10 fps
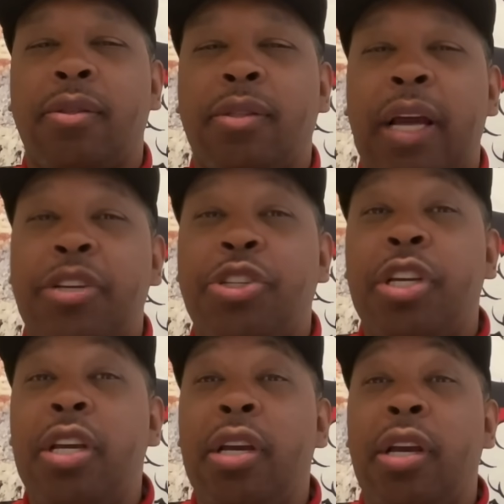that
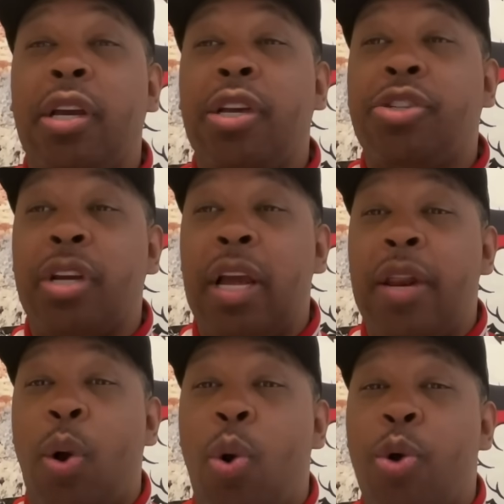she issued
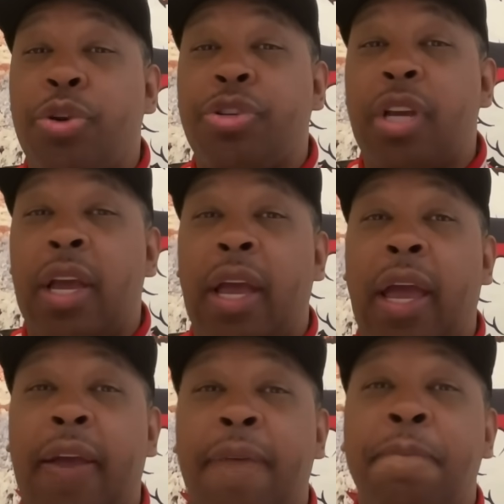an order saying,
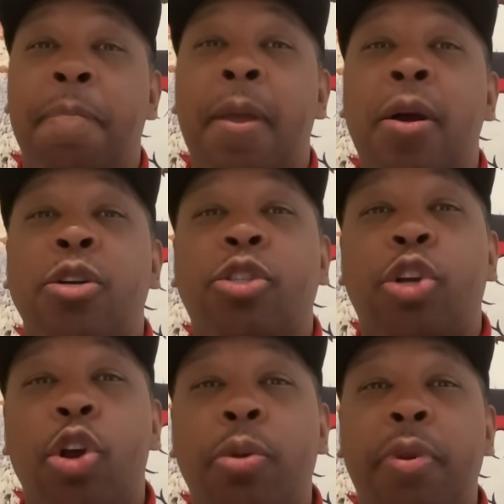hey,
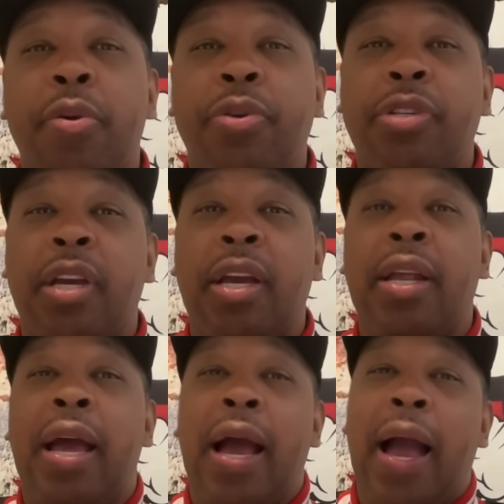turn them lyrics in.
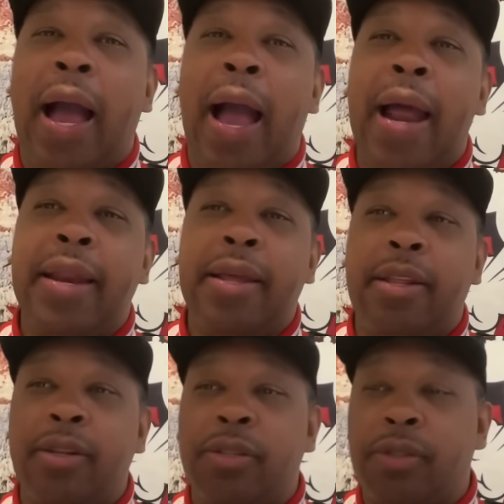I need
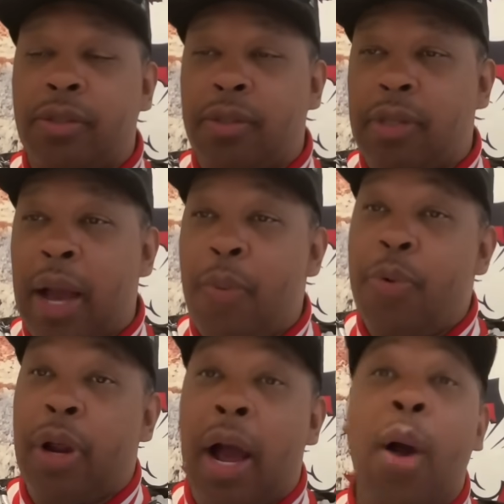to I
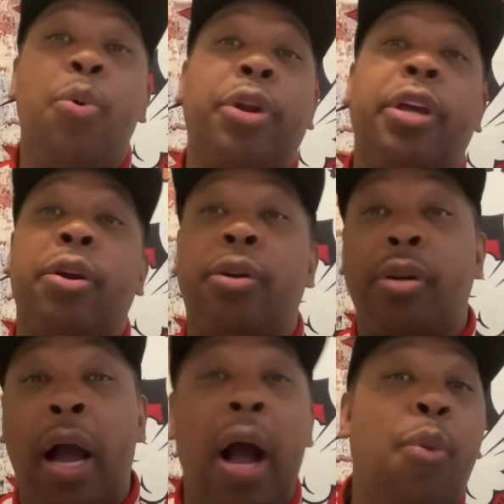want I want to hear.
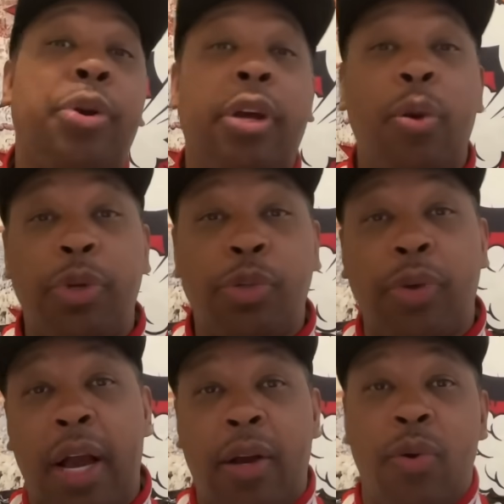I want to hear what you
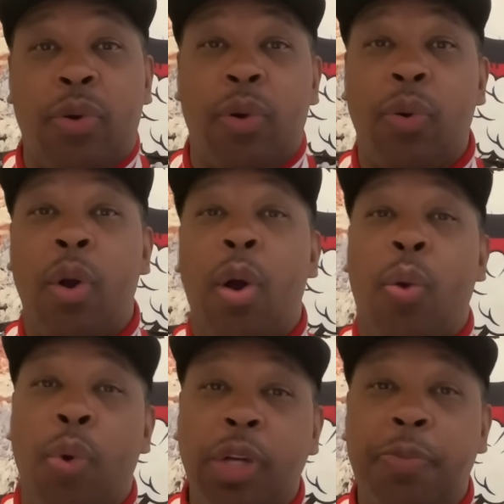got going on.
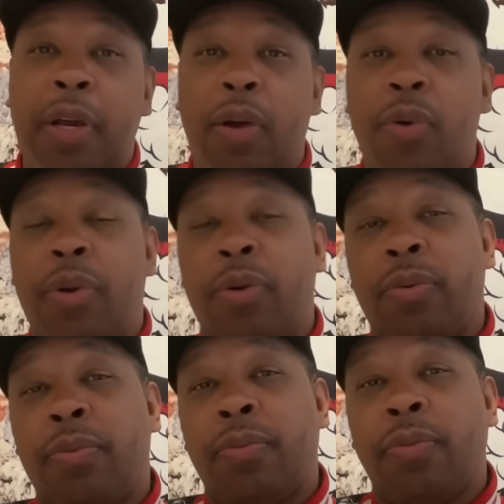What's been going on?
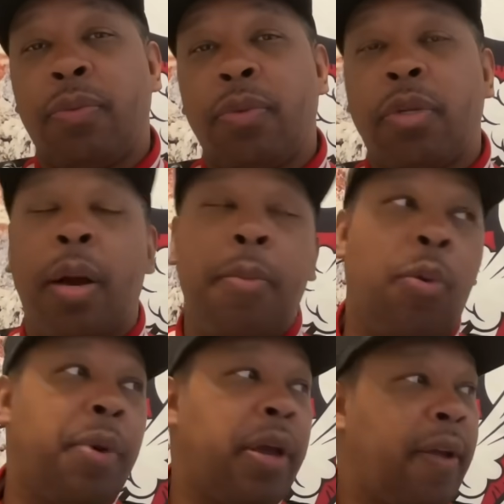Come on, man.